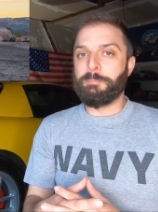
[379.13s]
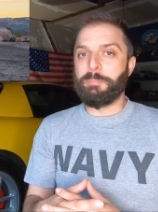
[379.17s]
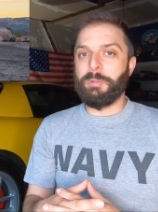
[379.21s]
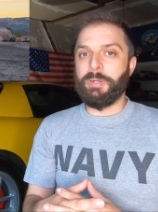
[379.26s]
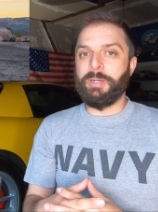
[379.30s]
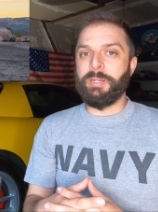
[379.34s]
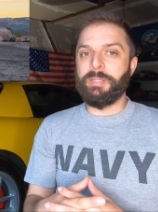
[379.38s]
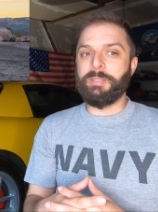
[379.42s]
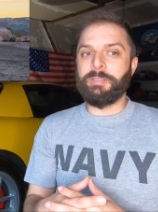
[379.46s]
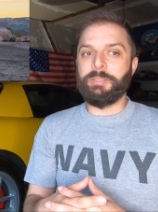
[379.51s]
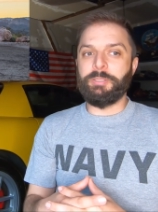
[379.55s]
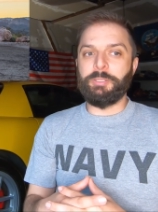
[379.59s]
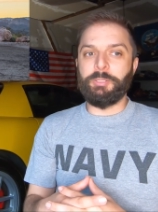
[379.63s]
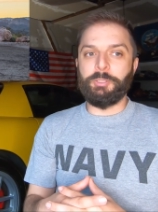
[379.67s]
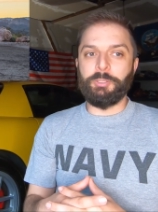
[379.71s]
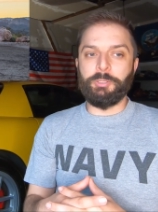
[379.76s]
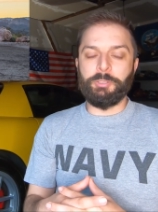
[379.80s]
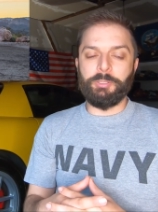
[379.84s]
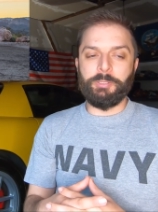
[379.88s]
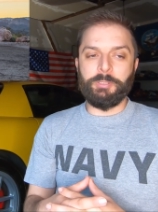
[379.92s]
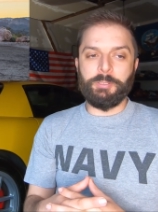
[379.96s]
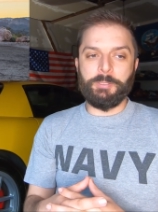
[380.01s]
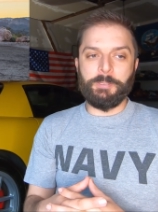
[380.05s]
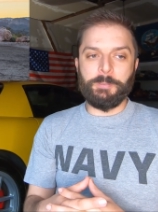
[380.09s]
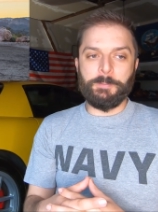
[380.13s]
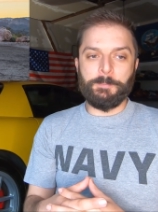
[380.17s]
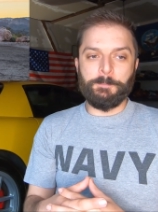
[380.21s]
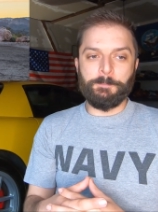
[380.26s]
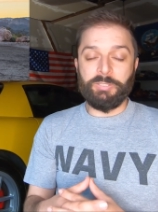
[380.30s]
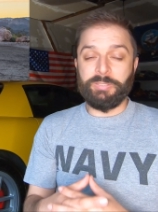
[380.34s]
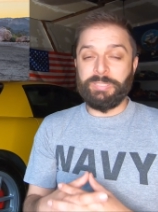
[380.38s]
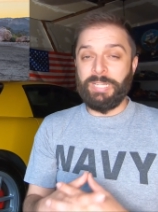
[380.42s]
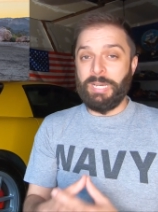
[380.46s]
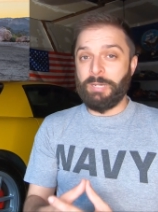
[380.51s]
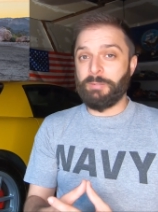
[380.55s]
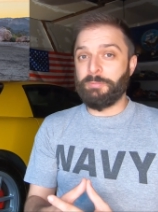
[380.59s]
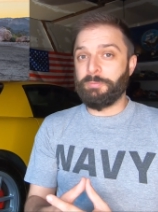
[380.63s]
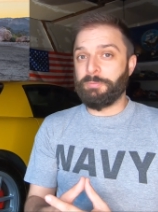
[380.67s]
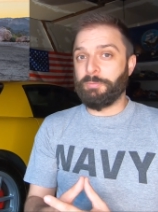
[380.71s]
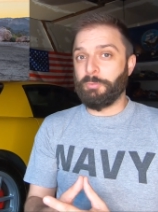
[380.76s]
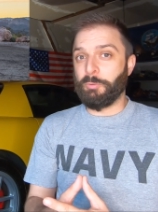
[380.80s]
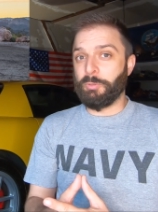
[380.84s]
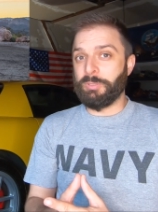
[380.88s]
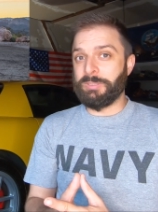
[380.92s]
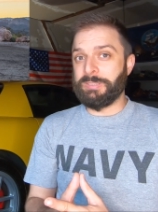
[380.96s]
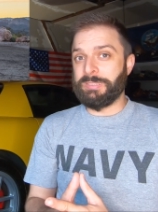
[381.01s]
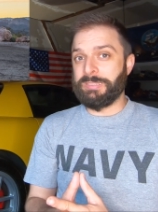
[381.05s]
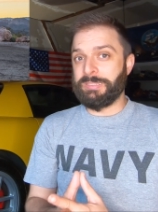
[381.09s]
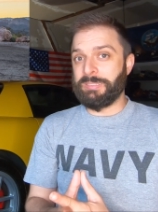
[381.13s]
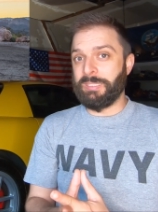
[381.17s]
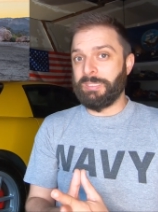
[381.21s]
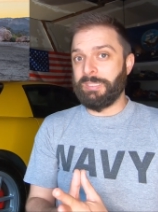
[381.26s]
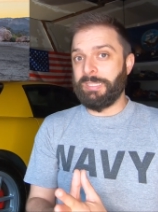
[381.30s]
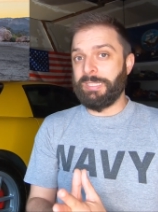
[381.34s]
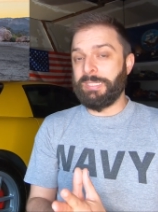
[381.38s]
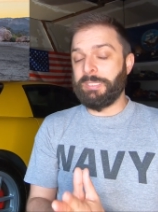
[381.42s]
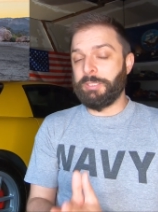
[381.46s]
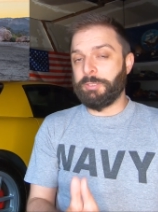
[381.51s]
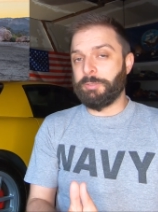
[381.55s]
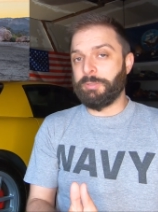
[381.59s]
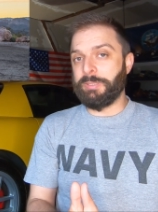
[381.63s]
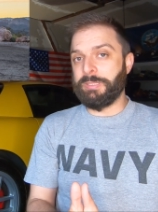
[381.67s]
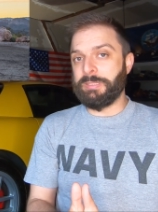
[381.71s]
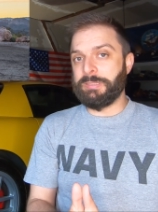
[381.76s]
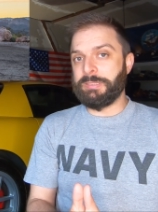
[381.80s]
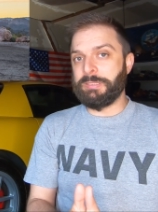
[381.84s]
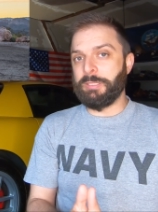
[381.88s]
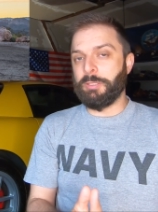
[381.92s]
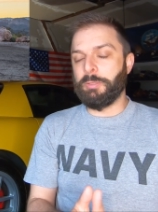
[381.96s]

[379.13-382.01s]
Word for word: but your, your downforce is gonna increase,